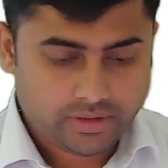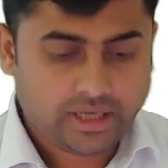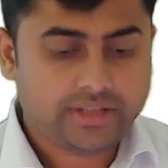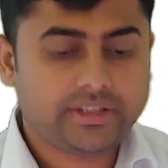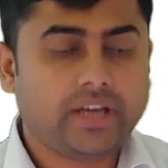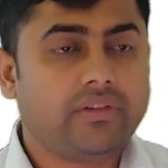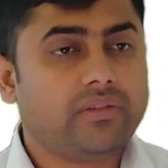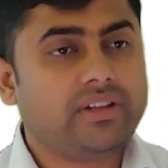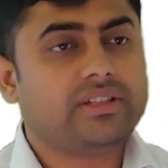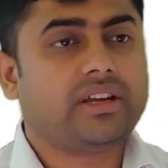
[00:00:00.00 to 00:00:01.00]
as
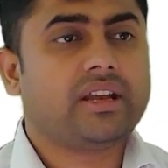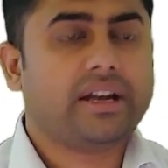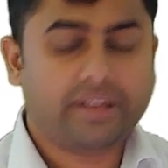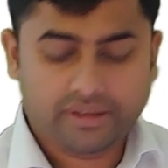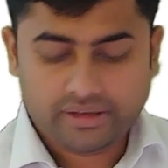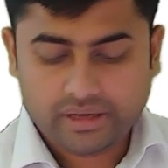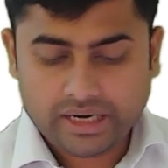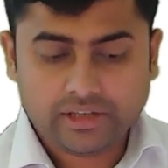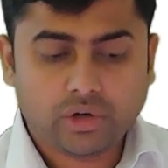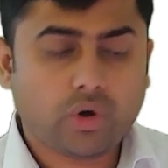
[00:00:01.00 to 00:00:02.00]
everyone is rewriting,
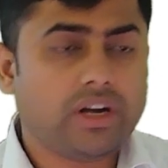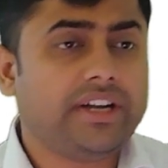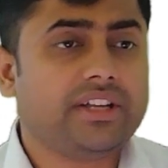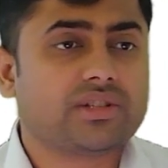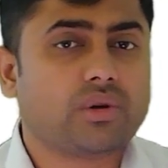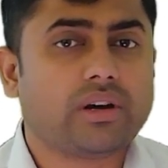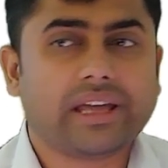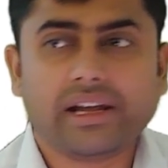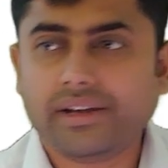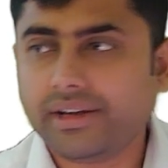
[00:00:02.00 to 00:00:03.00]
and the quality is
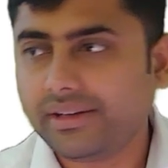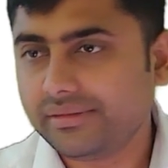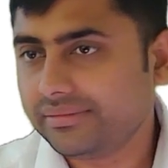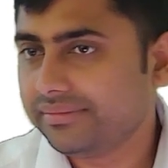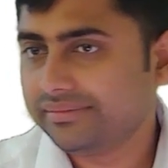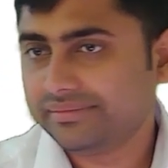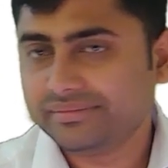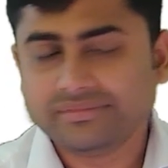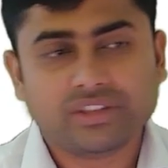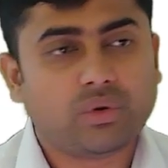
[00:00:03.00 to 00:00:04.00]
not guaranteed.
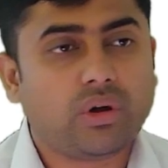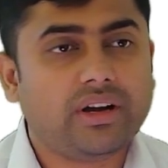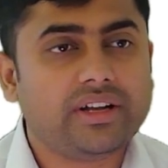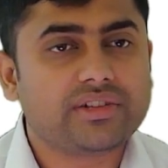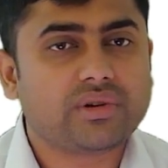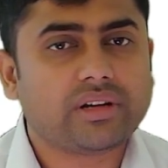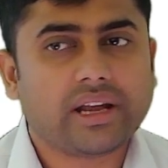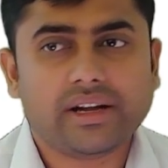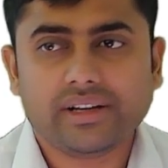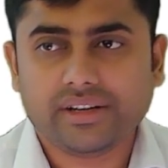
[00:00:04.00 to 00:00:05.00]
Quality is not
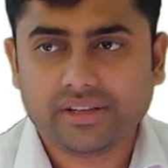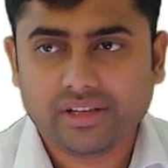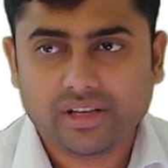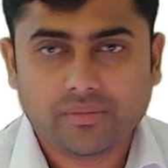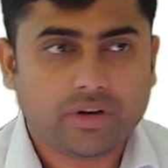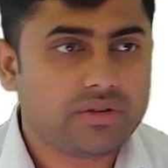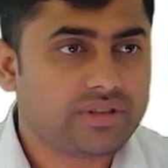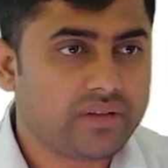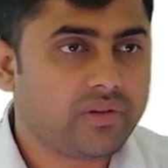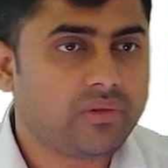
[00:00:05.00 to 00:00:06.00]
guaranteed
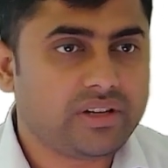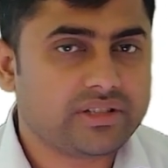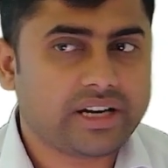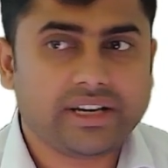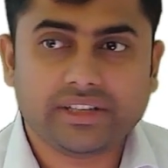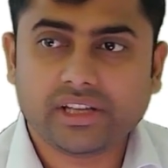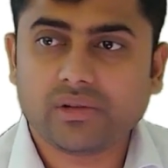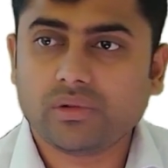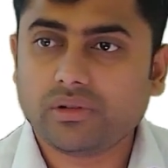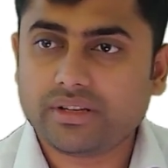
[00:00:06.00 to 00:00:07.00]
because everyone is writing
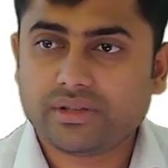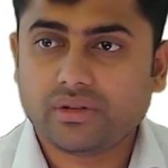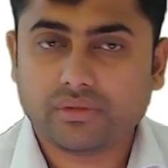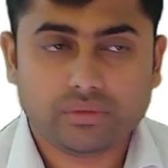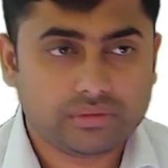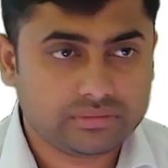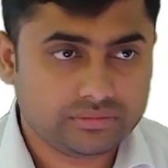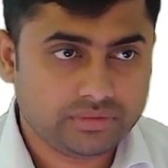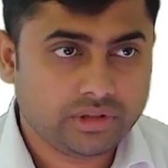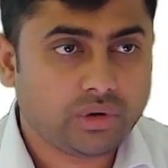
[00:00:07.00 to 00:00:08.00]
their own version of code.
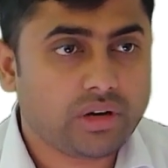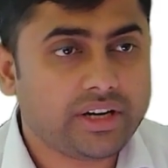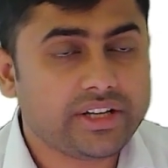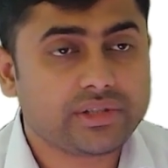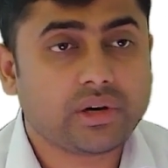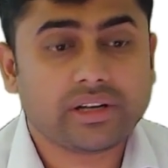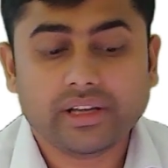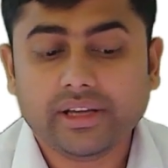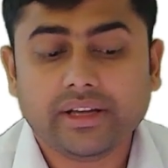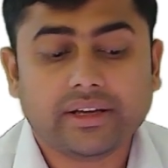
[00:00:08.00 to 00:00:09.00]
Quality is
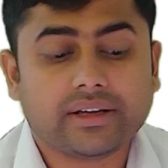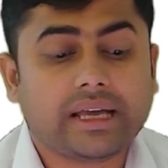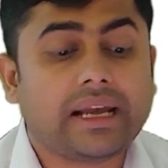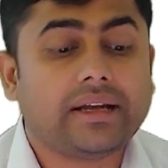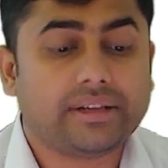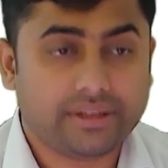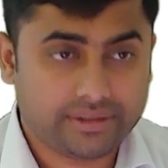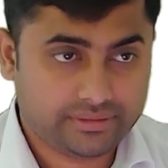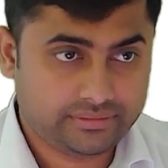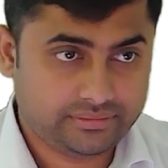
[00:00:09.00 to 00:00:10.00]
not guaranteed.